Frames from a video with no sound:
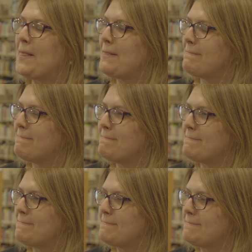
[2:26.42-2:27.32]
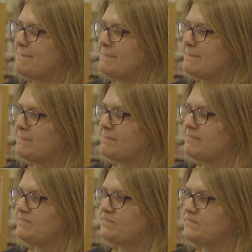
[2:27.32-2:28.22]

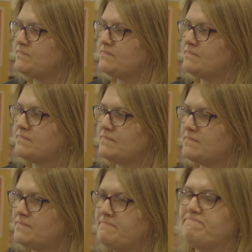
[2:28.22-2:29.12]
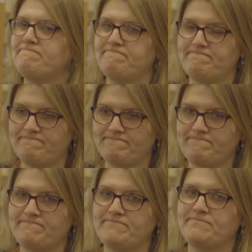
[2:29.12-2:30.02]

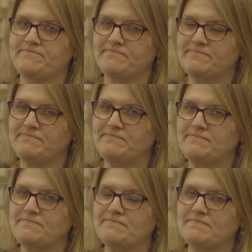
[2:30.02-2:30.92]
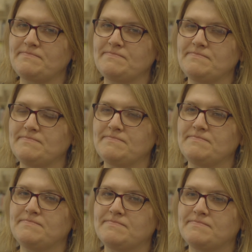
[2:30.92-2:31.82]

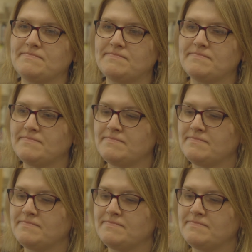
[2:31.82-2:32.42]
No words are spoken by the person on screen.